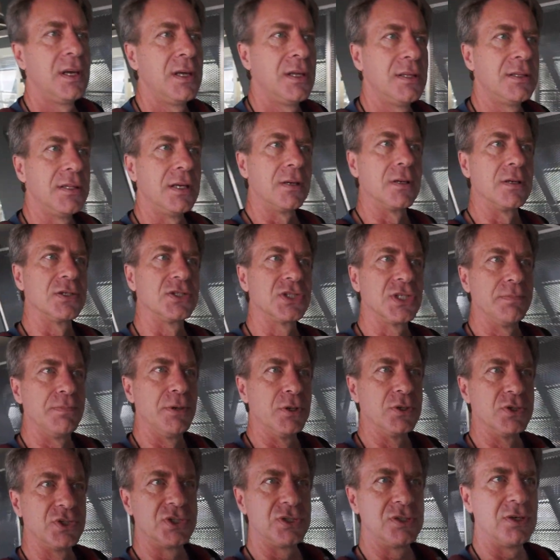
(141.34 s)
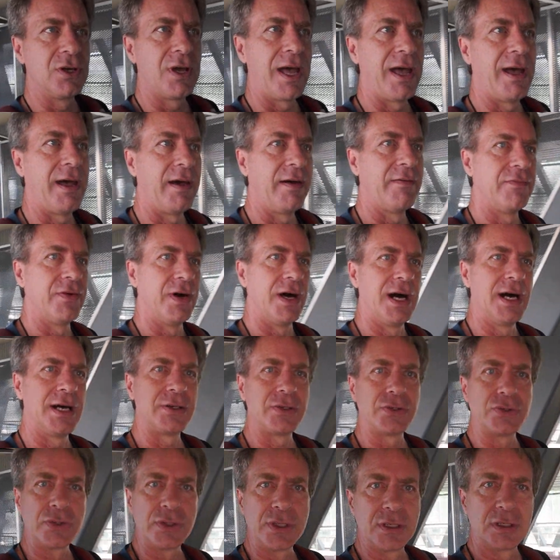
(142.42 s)
They're supposed to have
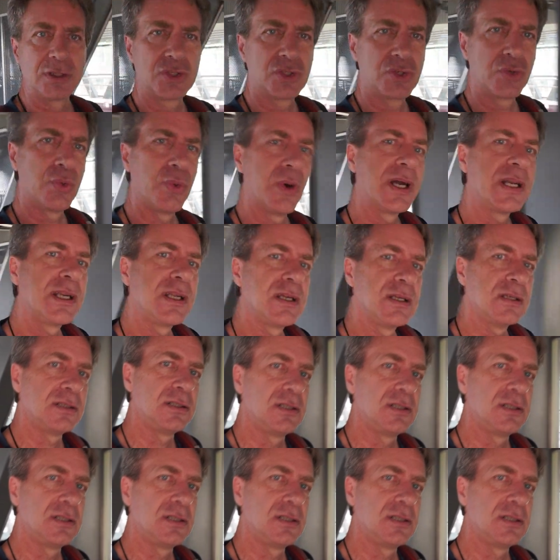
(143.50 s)
120